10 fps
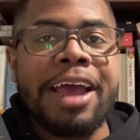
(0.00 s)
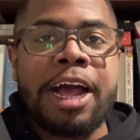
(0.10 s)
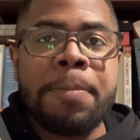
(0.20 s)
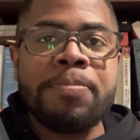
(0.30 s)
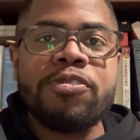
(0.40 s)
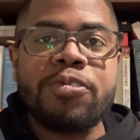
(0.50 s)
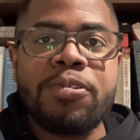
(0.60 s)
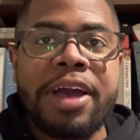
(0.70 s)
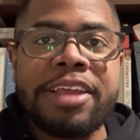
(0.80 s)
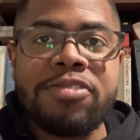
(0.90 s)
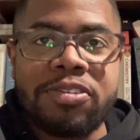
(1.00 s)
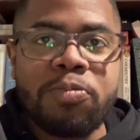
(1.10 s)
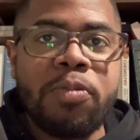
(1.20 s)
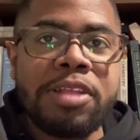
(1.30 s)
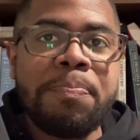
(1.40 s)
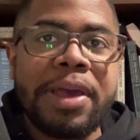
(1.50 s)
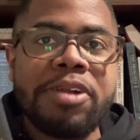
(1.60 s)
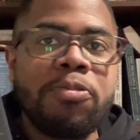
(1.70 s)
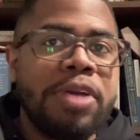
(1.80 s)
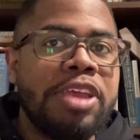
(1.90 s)
So I thought, what
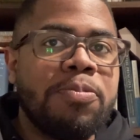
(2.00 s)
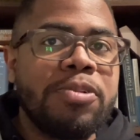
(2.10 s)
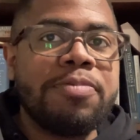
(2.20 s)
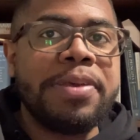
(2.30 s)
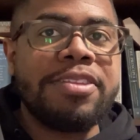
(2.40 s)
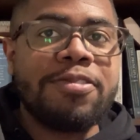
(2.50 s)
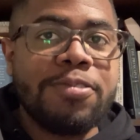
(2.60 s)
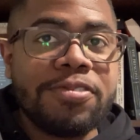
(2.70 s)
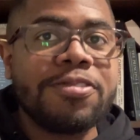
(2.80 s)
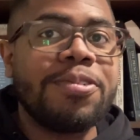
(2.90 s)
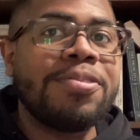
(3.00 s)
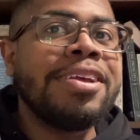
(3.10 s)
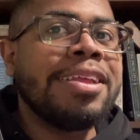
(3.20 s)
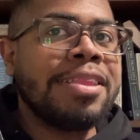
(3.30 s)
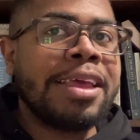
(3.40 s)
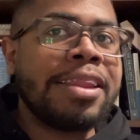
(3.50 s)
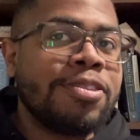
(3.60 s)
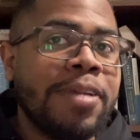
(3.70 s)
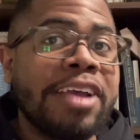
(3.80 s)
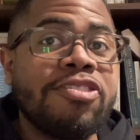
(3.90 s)
better way would be to do so
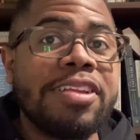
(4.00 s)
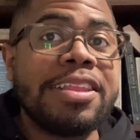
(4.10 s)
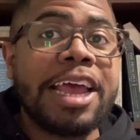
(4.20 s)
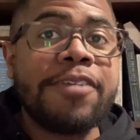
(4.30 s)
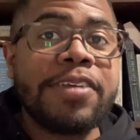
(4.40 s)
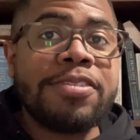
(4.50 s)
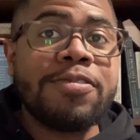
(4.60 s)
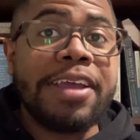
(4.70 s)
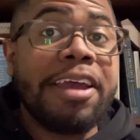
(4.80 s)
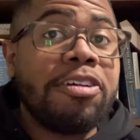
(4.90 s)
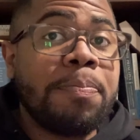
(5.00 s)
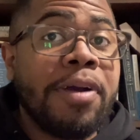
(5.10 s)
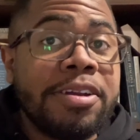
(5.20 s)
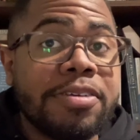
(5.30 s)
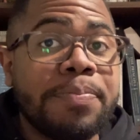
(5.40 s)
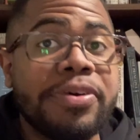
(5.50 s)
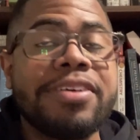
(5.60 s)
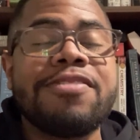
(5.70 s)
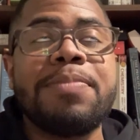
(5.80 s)
than to actually dive into the Harry Potter books?